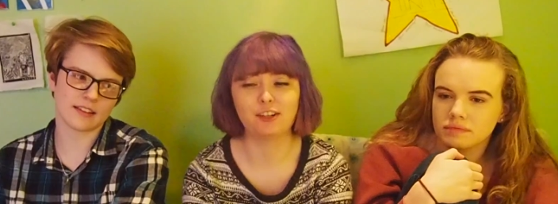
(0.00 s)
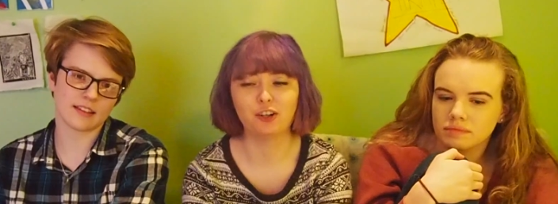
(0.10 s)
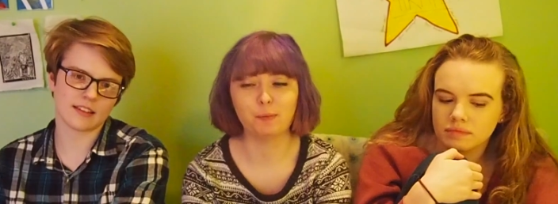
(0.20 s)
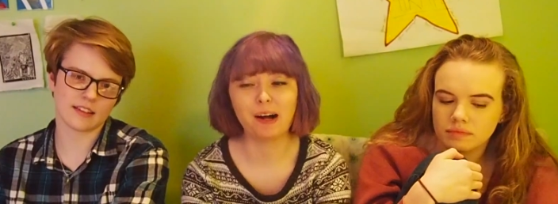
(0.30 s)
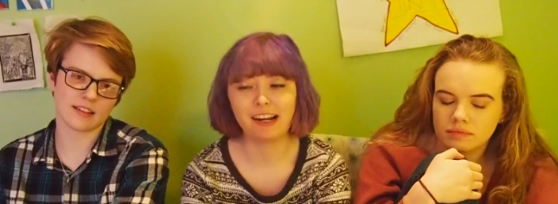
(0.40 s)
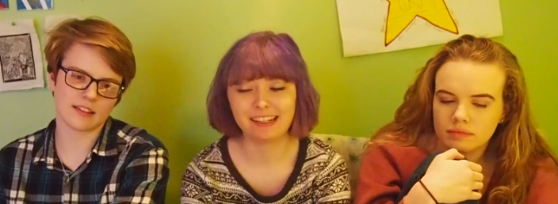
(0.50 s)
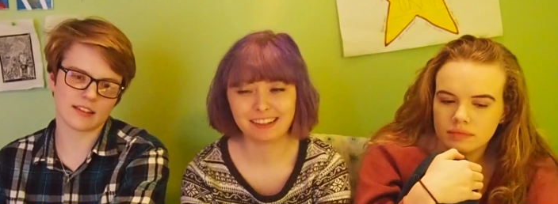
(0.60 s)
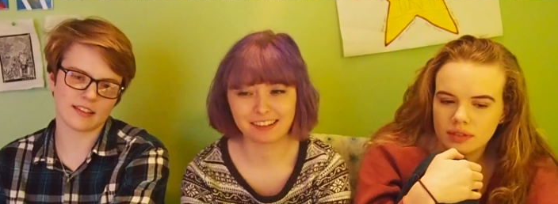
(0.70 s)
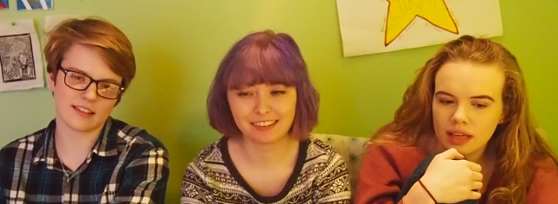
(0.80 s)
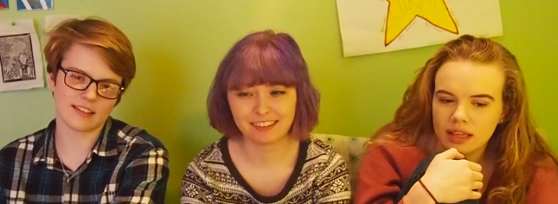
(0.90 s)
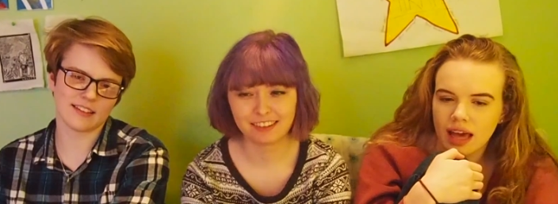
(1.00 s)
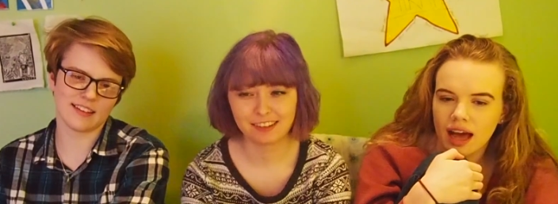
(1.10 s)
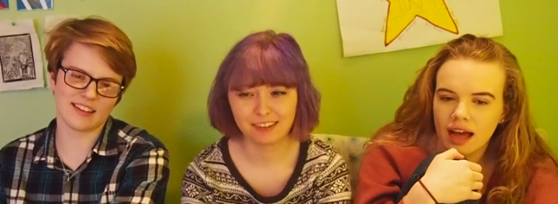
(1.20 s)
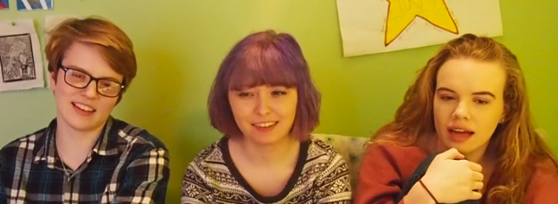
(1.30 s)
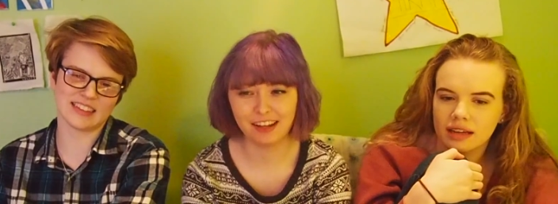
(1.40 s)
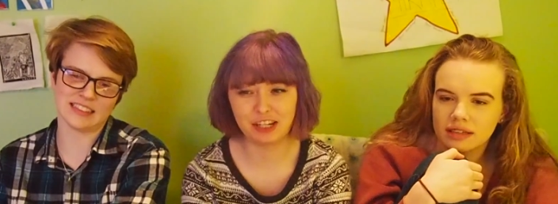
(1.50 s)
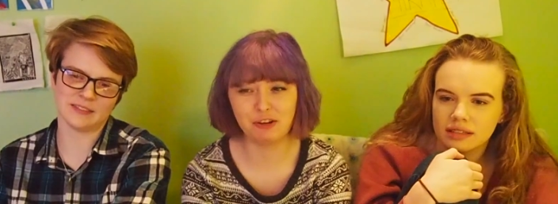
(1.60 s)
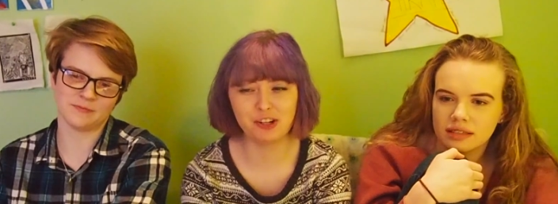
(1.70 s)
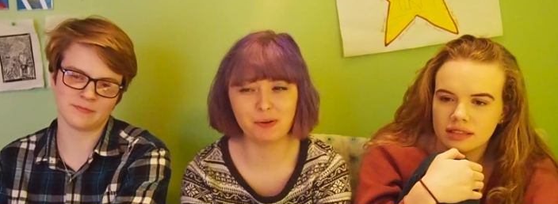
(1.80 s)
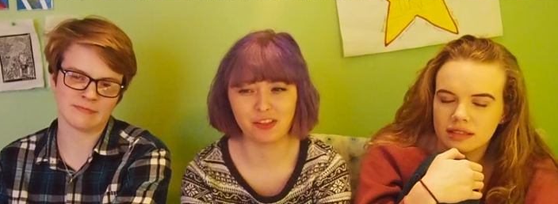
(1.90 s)
Speaker 1: her body. Yeah, uh, like
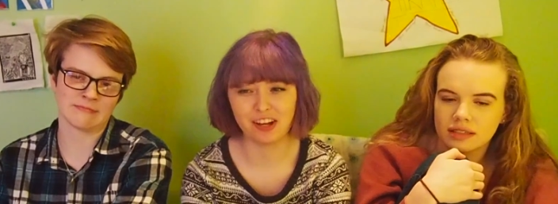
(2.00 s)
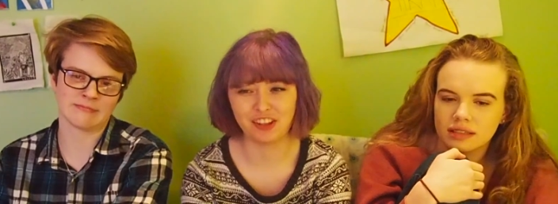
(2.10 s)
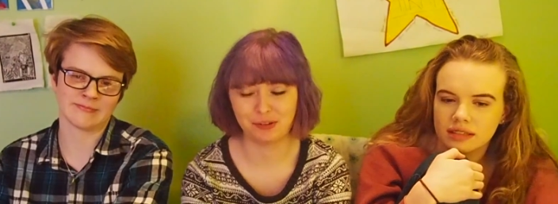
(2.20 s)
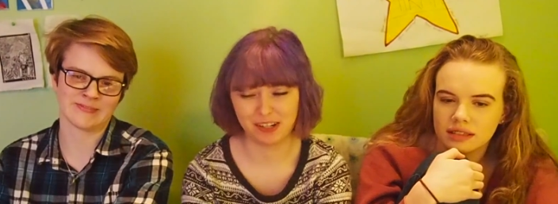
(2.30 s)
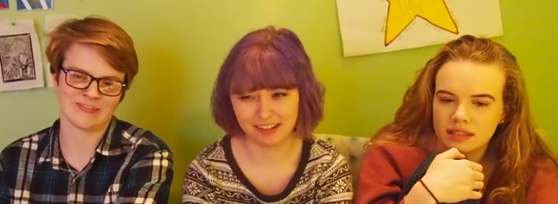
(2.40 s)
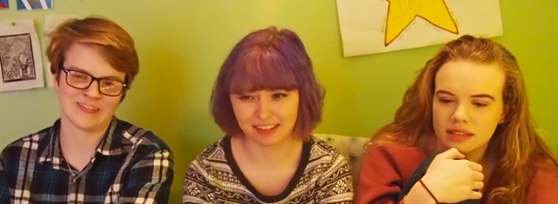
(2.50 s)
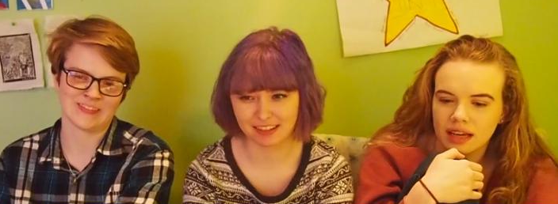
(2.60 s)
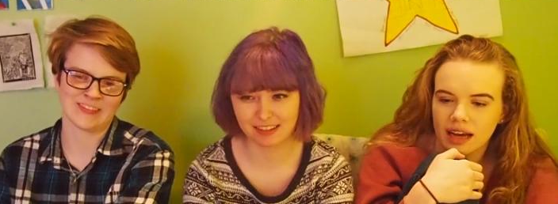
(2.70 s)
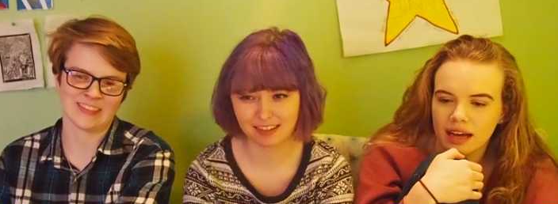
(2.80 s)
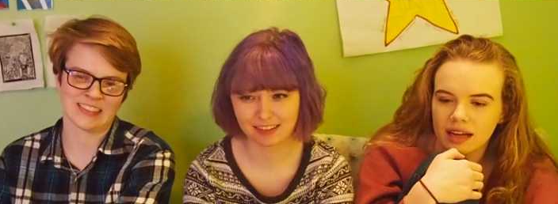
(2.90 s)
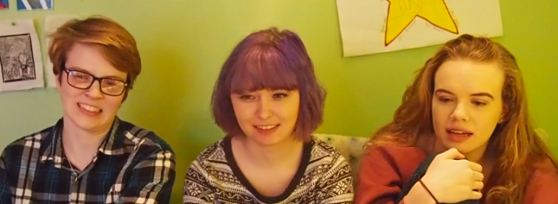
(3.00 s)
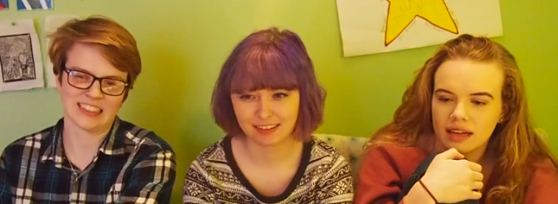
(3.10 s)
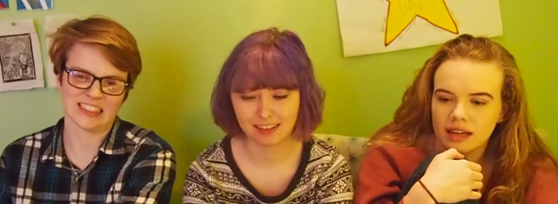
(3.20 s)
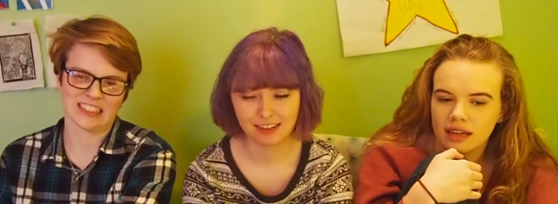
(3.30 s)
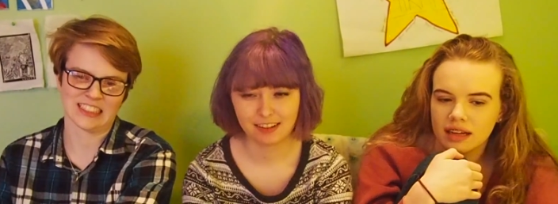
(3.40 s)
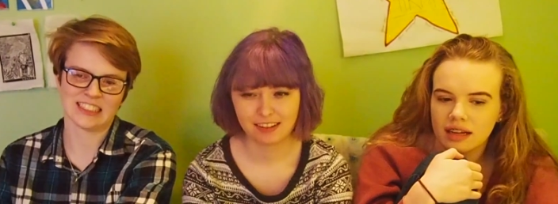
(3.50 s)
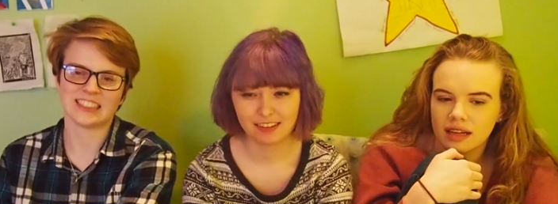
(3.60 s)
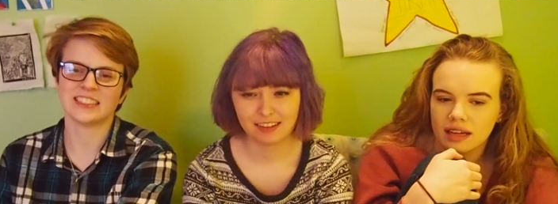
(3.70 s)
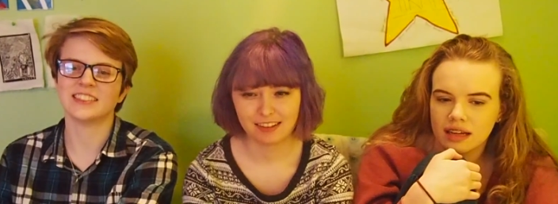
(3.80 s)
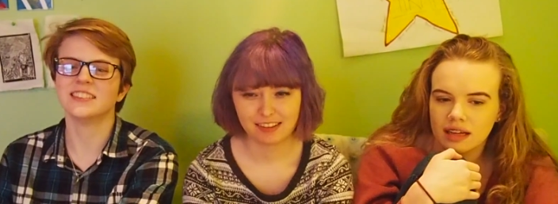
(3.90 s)
you do with the other ones. Yeah.
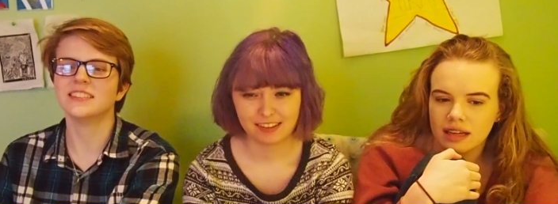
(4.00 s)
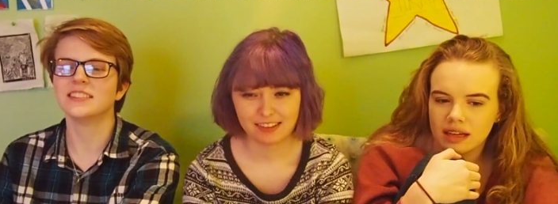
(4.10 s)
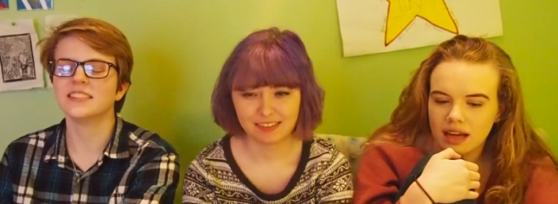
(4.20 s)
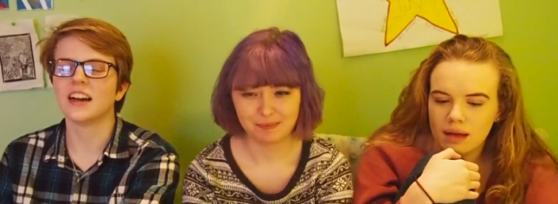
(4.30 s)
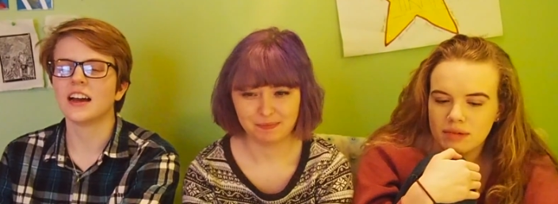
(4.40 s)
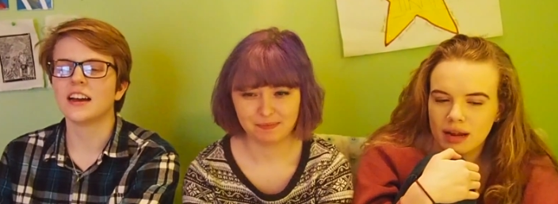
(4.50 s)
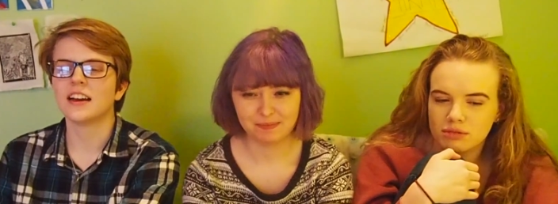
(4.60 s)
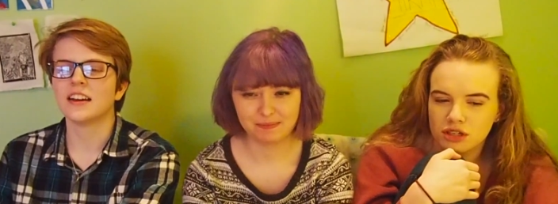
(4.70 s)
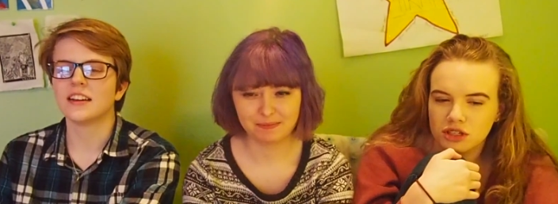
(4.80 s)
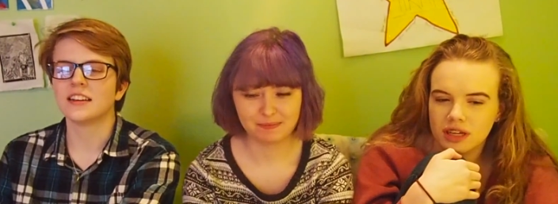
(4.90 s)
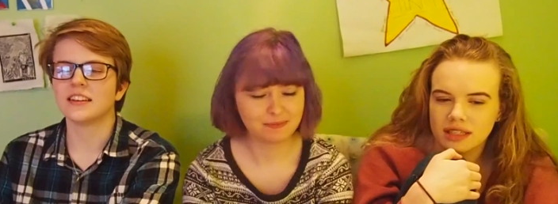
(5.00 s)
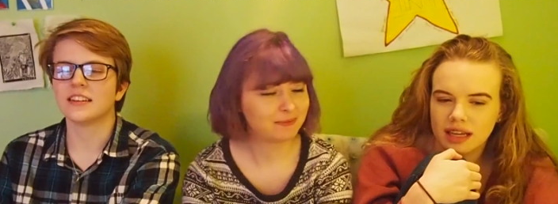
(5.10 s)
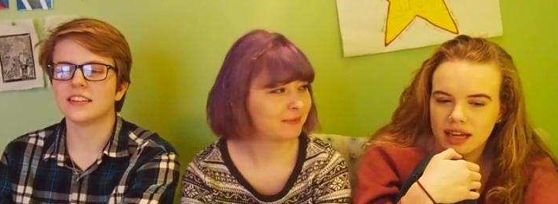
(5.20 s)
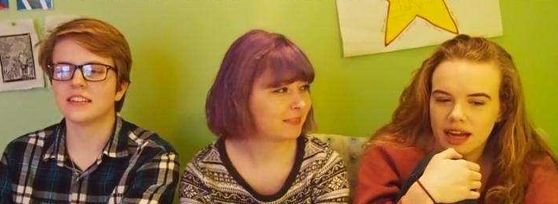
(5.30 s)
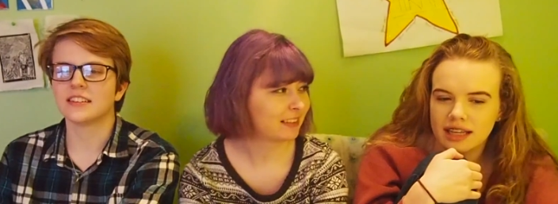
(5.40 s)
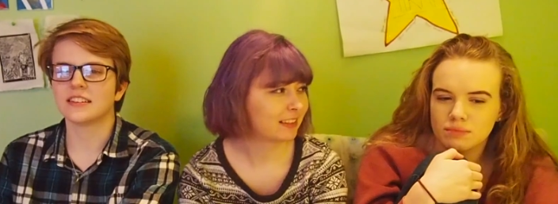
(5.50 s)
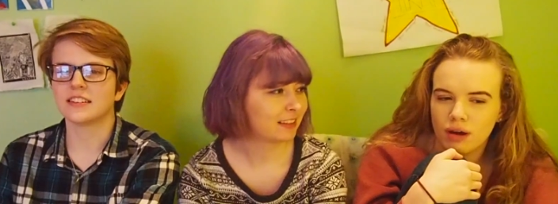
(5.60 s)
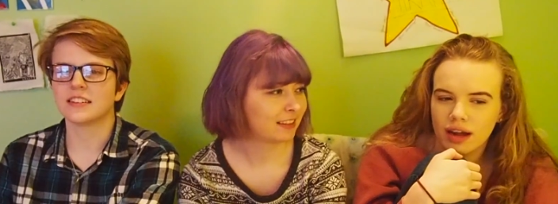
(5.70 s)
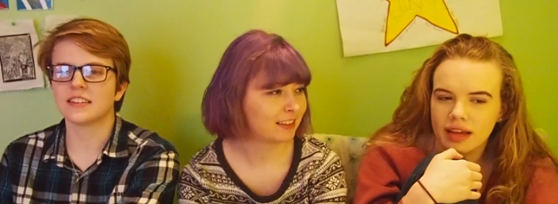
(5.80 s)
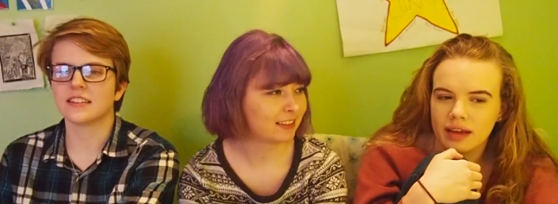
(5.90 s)
Speaker 2: I mean, I'm sure she has like a nice
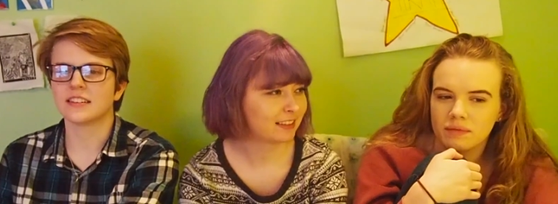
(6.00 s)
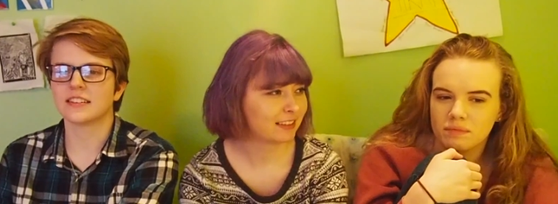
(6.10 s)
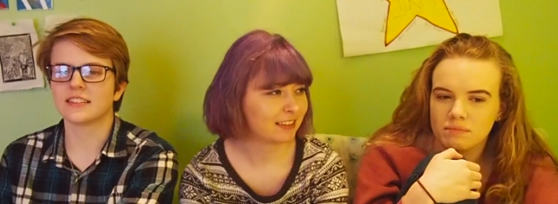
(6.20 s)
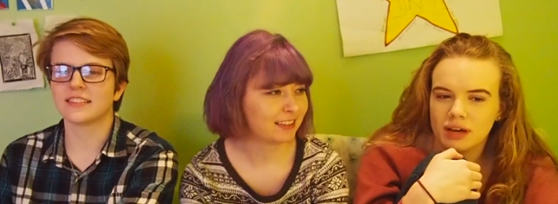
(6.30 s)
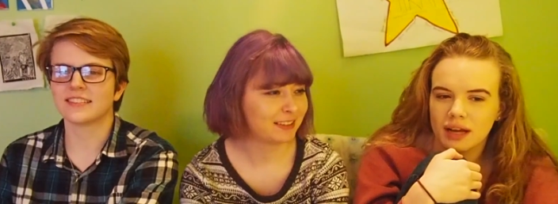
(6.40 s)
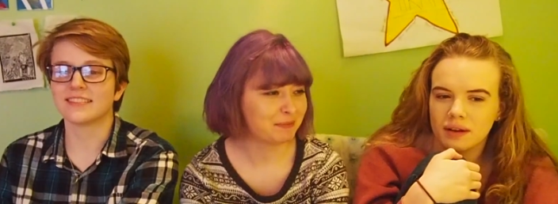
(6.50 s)
body, but